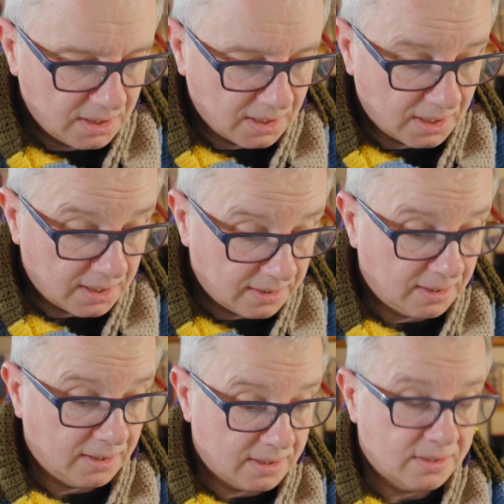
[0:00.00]
And I
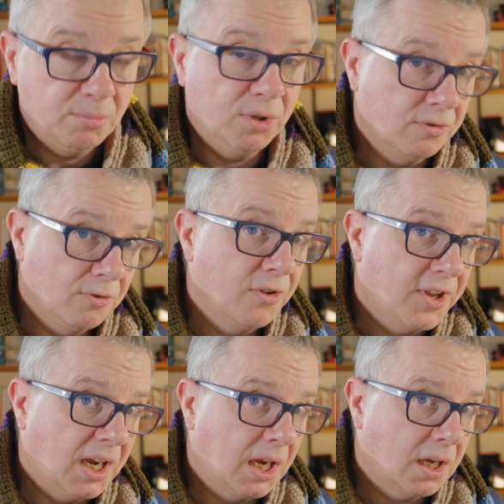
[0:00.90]
think that's a beautiful
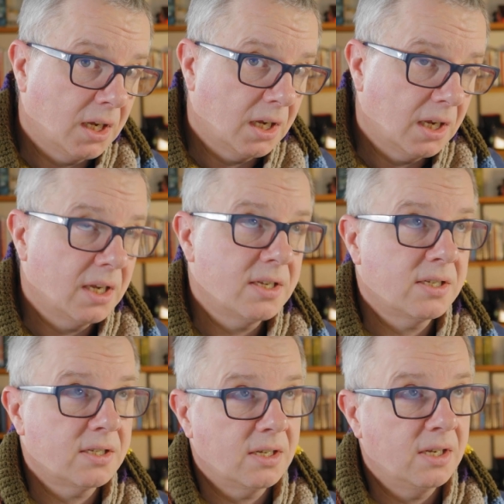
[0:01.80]
thing.
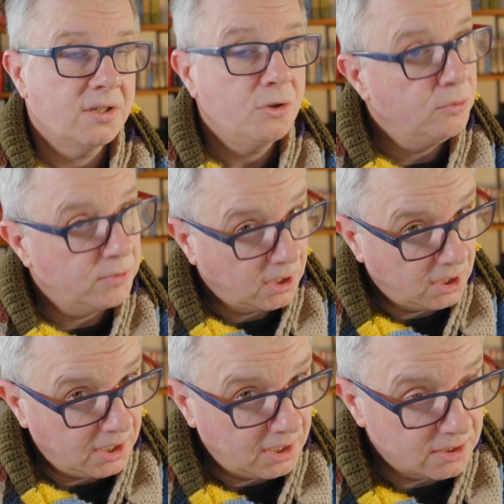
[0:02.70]
It's human
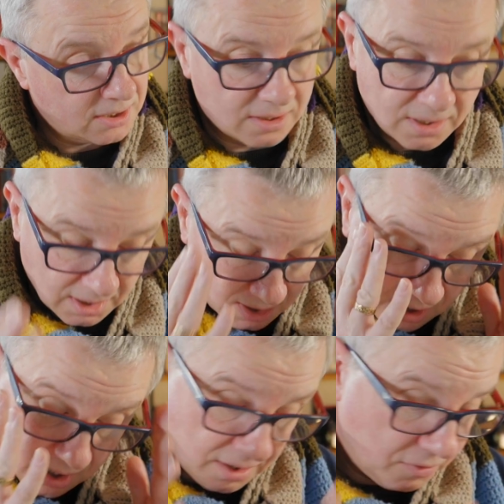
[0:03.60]
connection. Now